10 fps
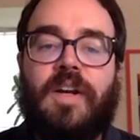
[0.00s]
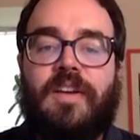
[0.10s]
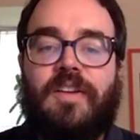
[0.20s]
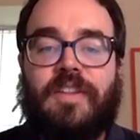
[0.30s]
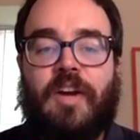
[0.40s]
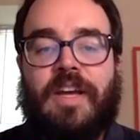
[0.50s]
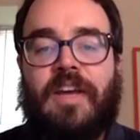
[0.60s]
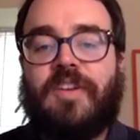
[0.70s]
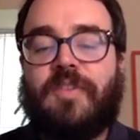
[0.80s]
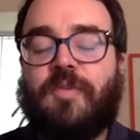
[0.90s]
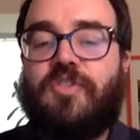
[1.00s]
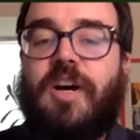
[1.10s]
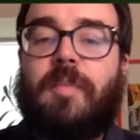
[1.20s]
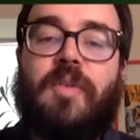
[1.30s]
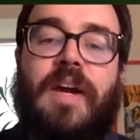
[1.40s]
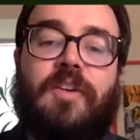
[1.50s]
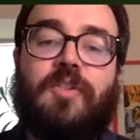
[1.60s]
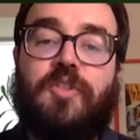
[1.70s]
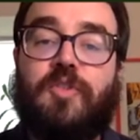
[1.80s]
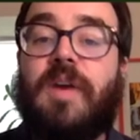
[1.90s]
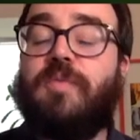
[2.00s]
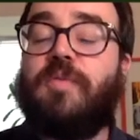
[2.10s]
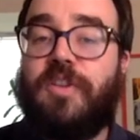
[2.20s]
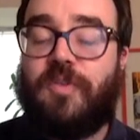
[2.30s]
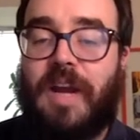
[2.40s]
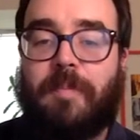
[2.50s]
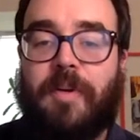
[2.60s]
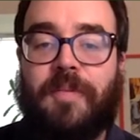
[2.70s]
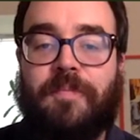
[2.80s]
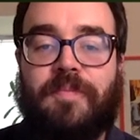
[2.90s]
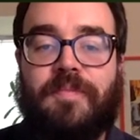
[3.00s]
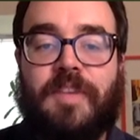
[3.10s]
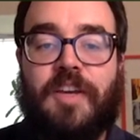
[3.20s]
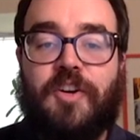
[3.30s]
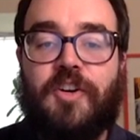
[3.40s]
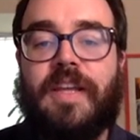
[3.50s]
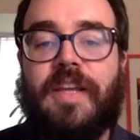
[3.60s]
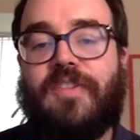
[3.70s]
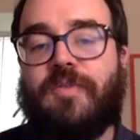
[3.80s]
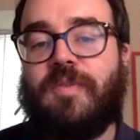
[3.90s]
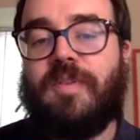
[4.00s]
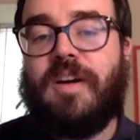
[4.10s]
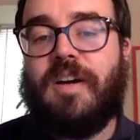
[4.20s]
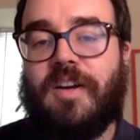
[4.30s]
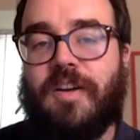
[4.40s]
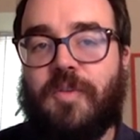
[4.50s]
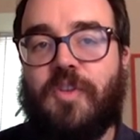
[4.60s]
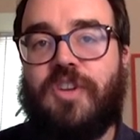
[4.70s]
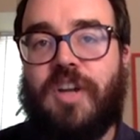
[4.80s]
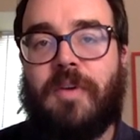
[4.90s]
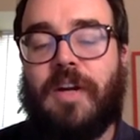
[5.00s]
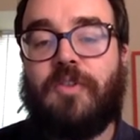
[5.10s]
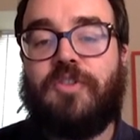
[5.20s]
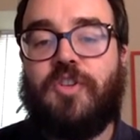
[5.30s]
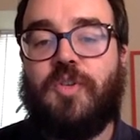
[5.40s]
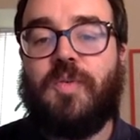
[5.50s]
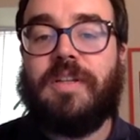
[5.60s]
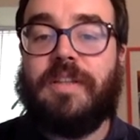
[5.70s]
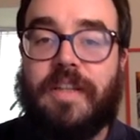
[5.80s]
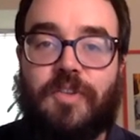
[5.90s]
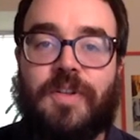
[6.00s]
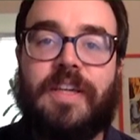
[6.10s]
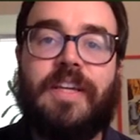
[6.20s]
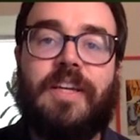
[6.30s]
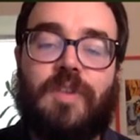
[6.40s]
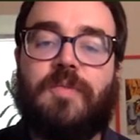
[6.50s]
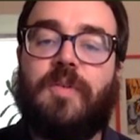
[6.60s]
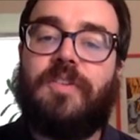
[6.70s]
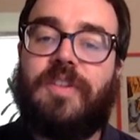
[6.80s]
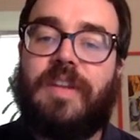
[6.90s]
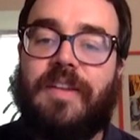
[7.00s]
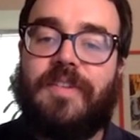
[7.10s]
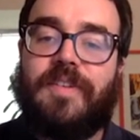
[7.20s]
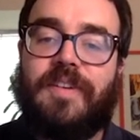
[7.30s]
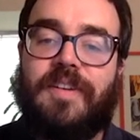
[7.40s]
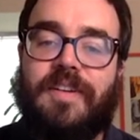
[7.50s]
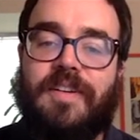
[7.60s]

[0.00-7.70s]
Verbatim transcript: One Larry has conversion operators to reference wrapper. Curly has conversion operators to literally reference to int.